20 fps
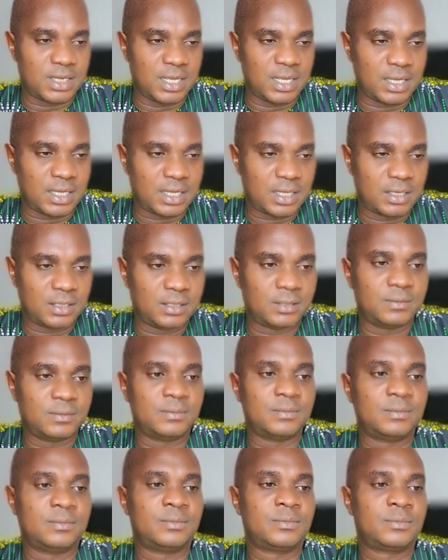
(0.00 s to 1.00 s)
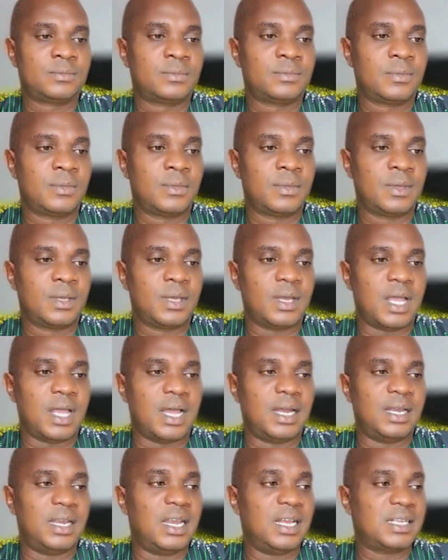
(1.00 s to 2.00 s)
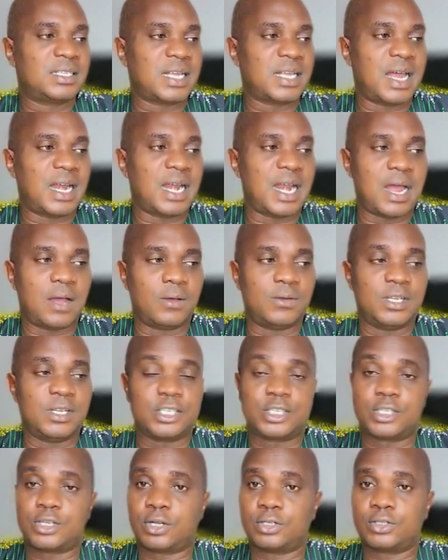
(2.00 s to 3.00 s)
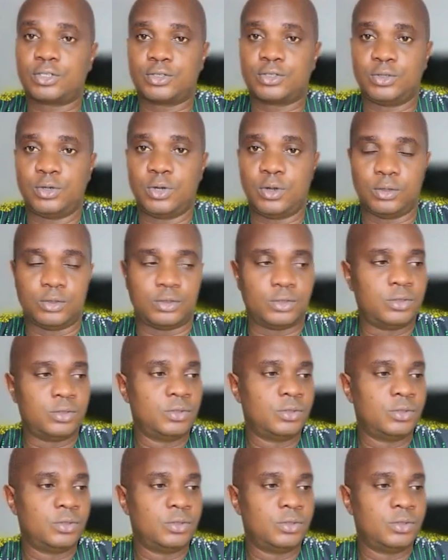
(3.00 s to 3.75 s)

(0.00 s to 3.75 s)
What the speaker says: link and let's allow this short to load.